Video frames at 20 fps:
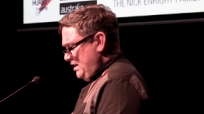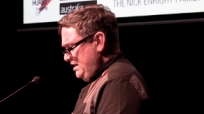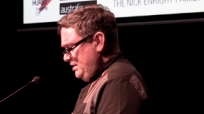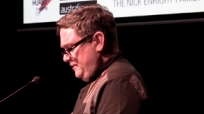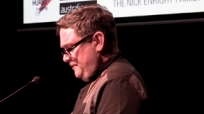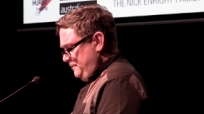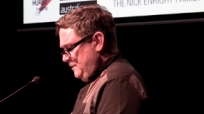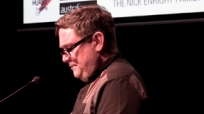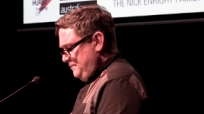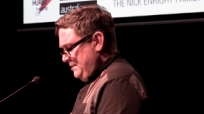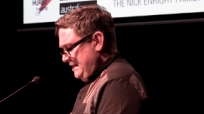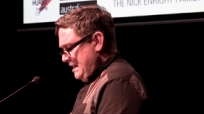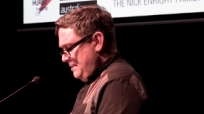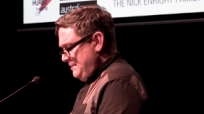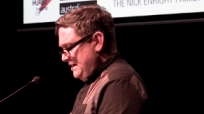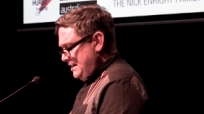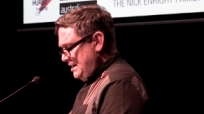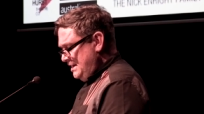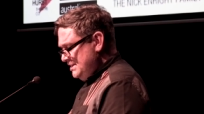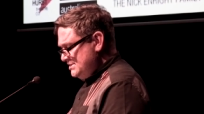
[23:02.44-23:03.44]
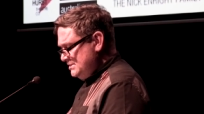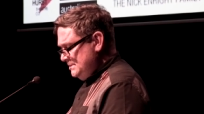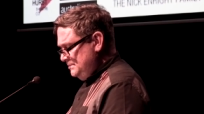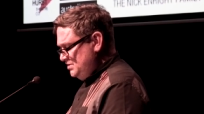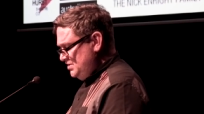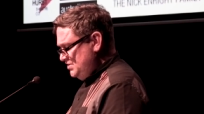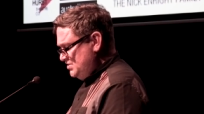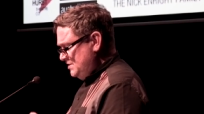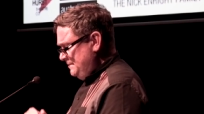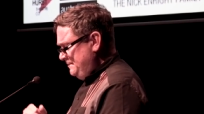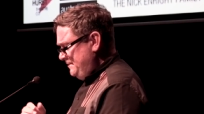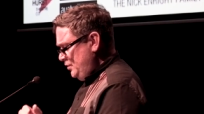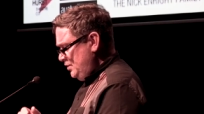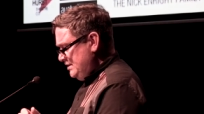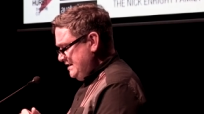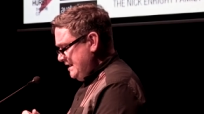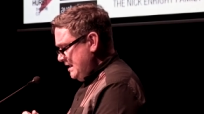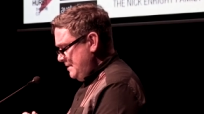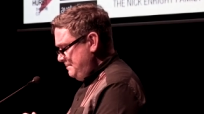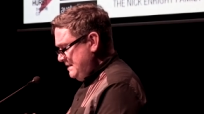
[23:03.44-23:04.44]
I wonder if we've become accustomed to
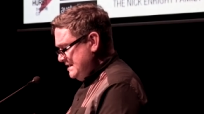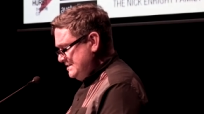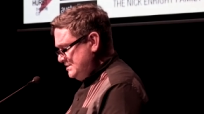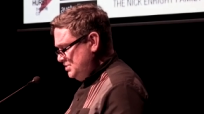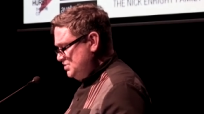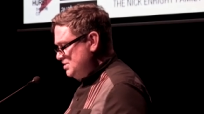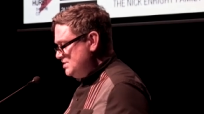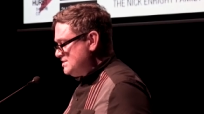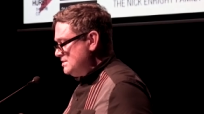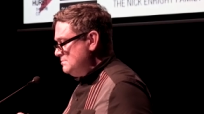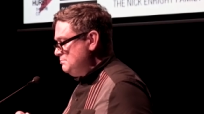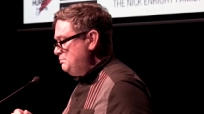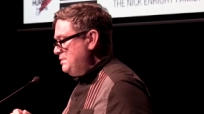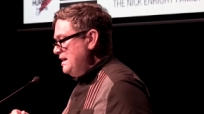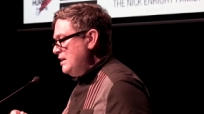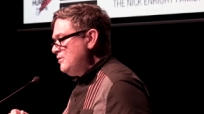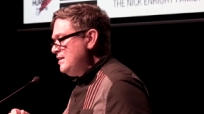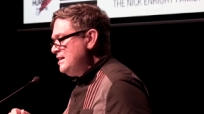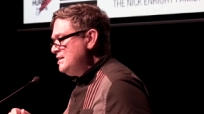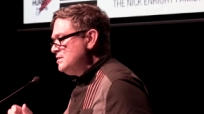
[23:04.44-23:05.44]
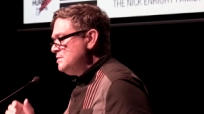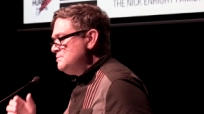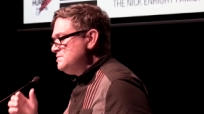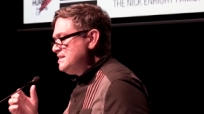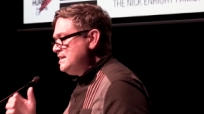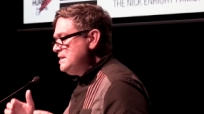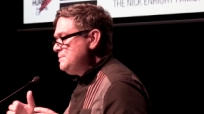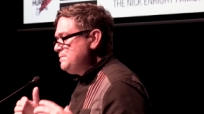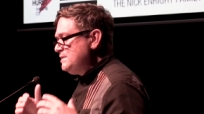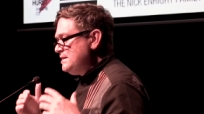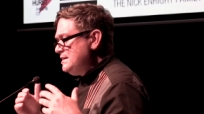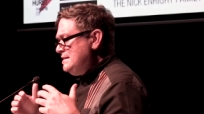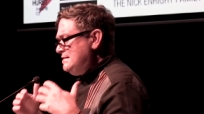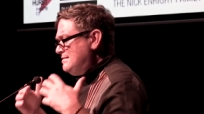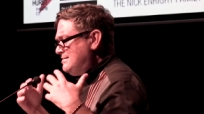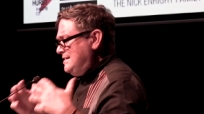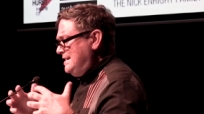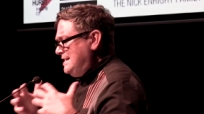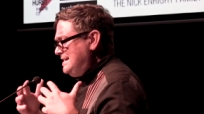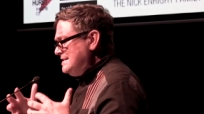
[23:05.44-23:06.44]
subverting our messages and burying them deep
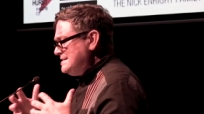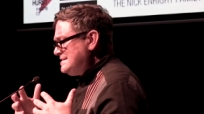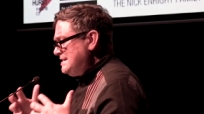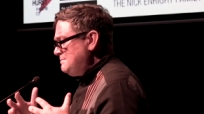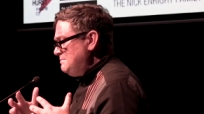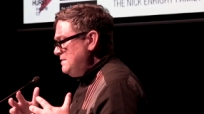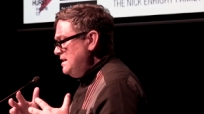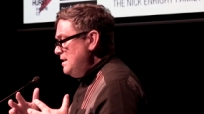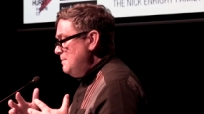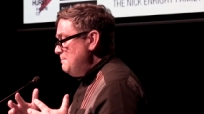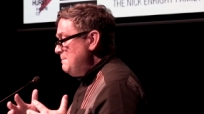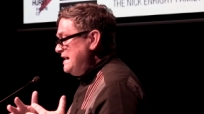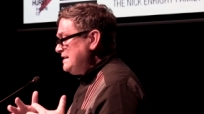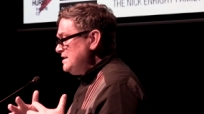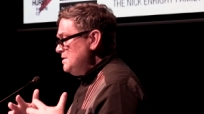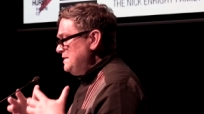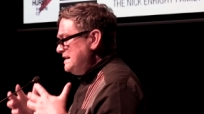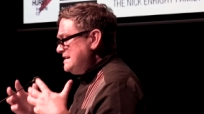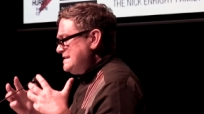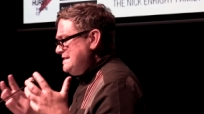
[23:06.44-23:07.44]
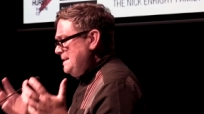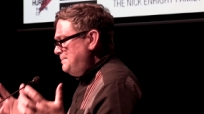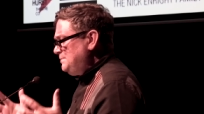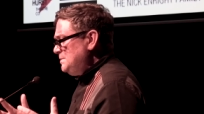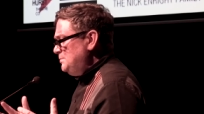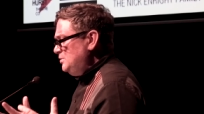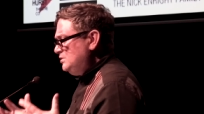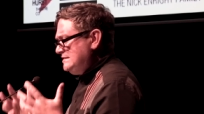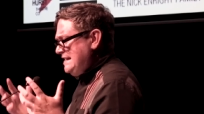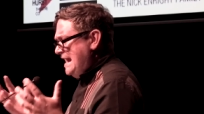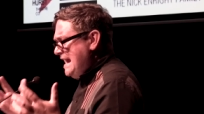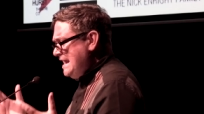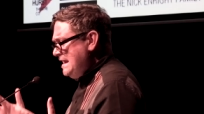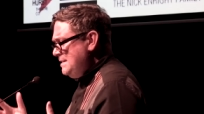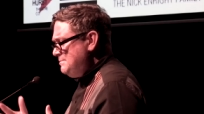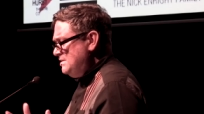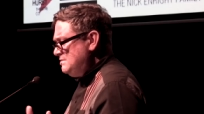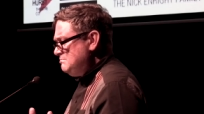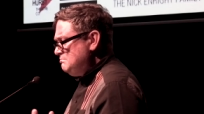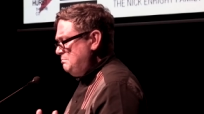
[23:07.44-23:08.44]
in things that make them acceptable,
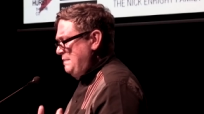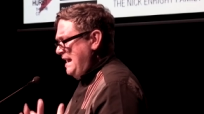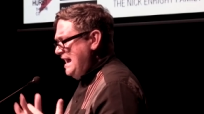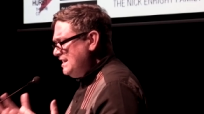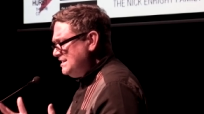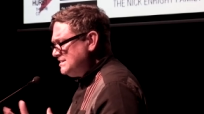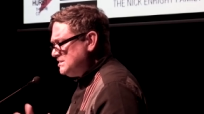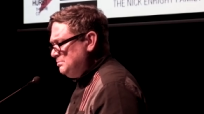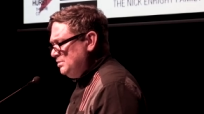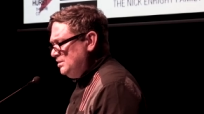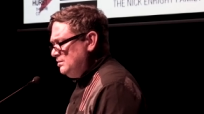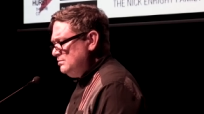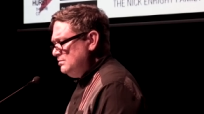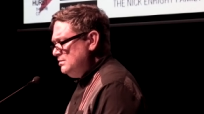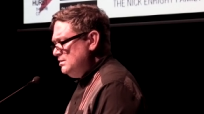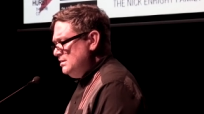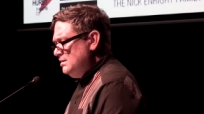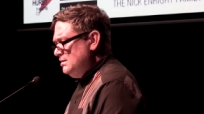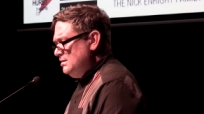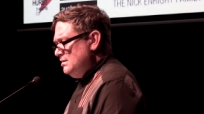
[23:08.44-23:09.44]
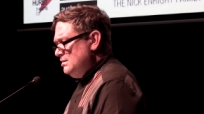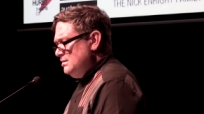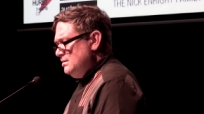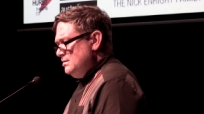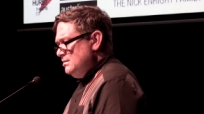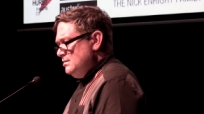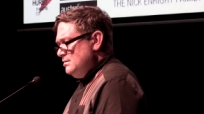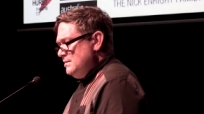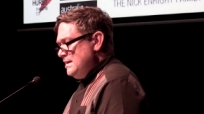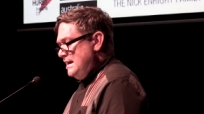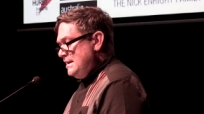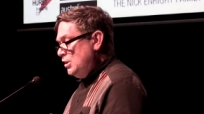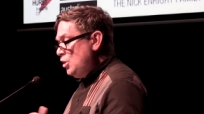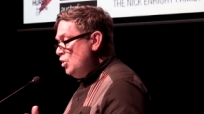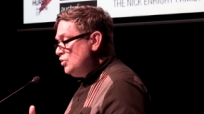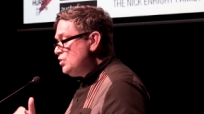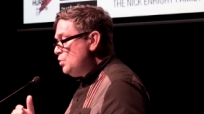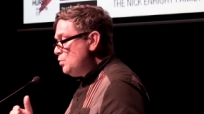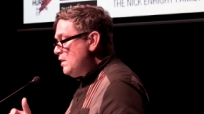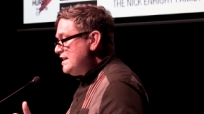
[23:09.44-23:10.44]
tame, and palatable and
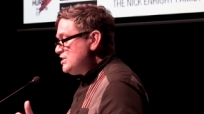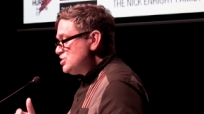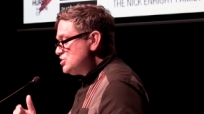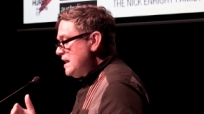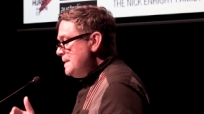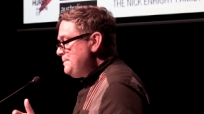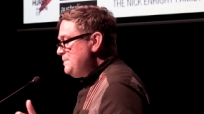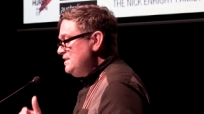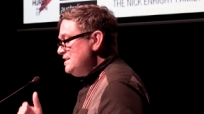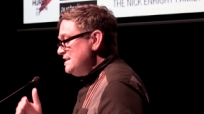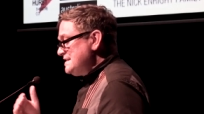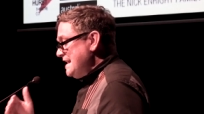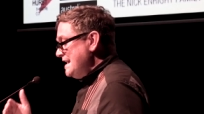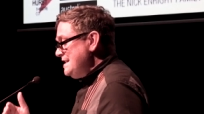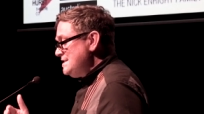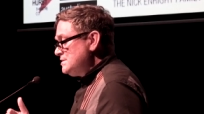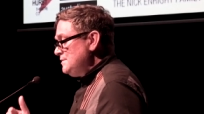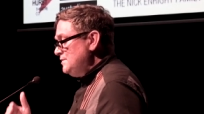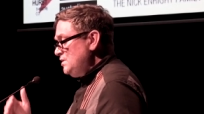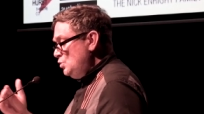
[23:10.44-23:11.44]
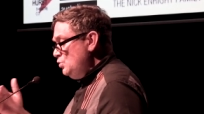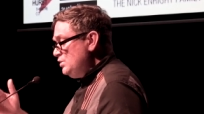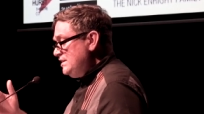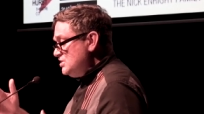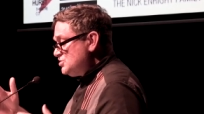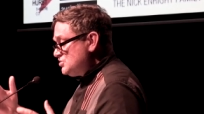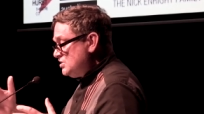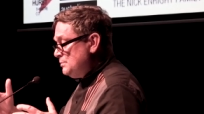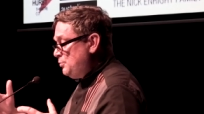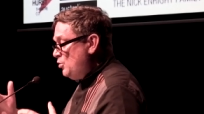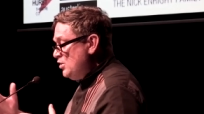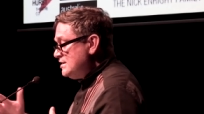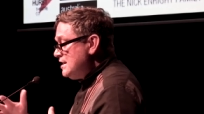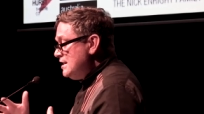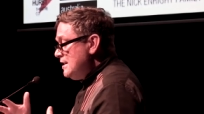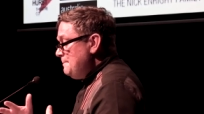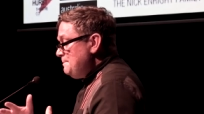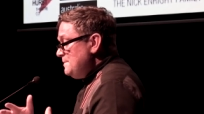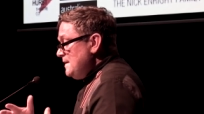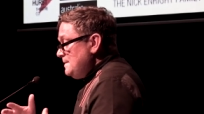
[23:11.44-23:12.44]
along the way shaping the taste of the audience to the point
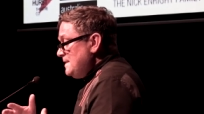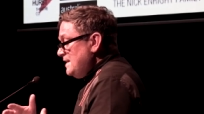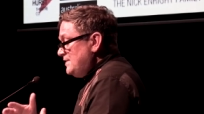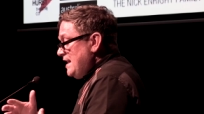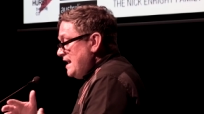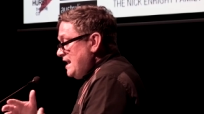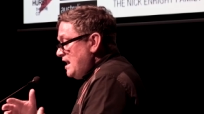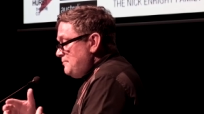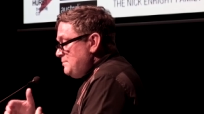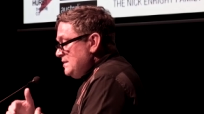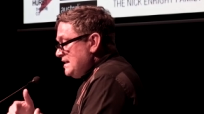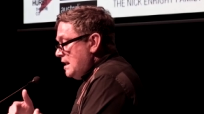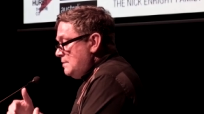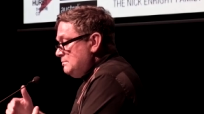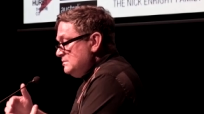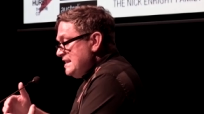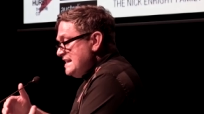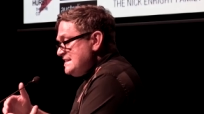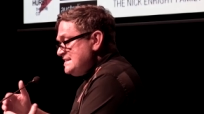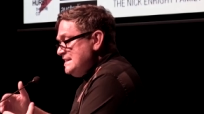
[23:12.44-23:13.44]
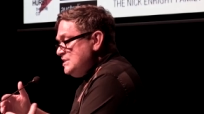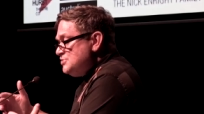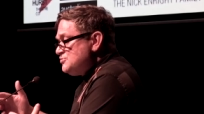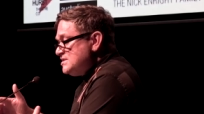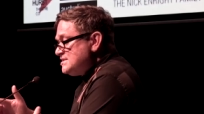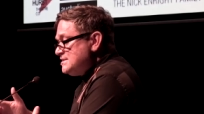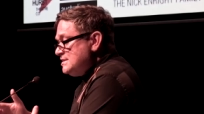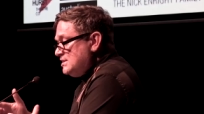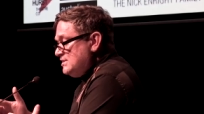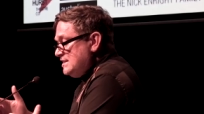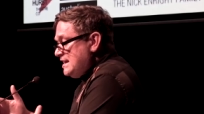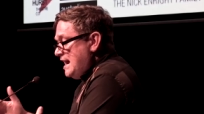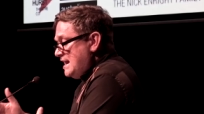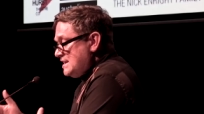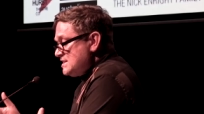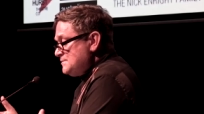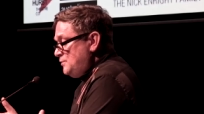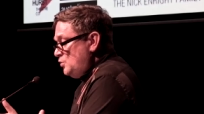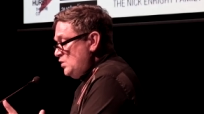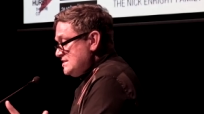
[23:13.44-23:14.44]
that they have become less interested in the
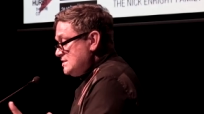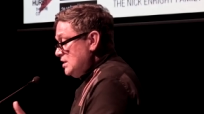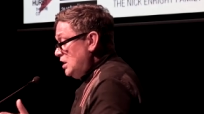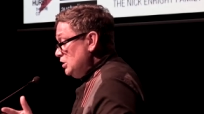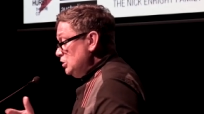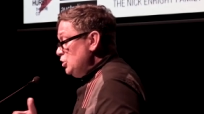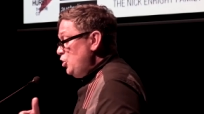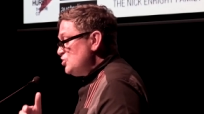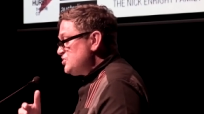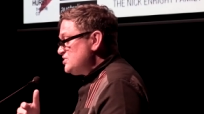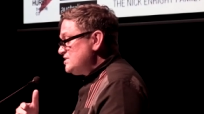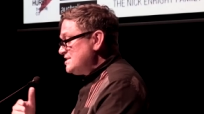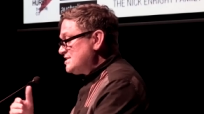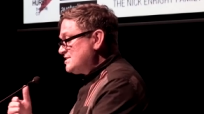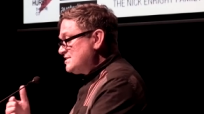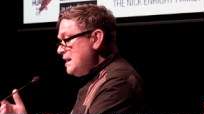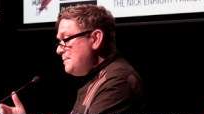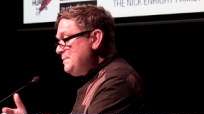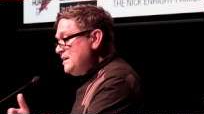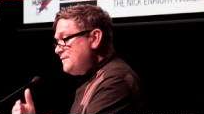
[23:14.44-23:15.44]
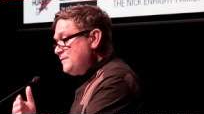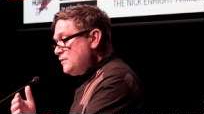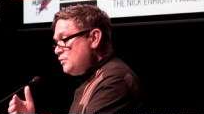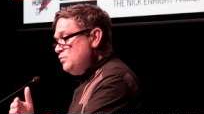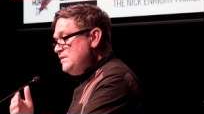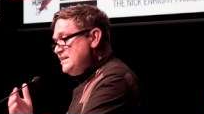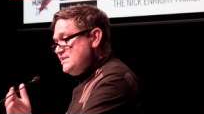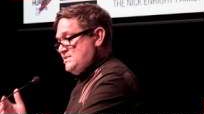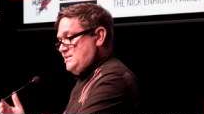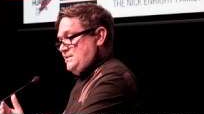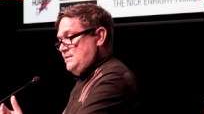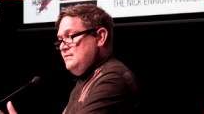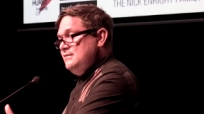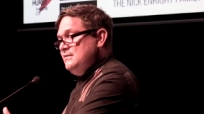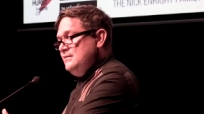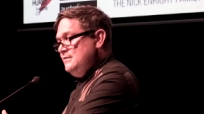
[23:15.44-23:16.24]
artist's voice, lost the stomach for risk.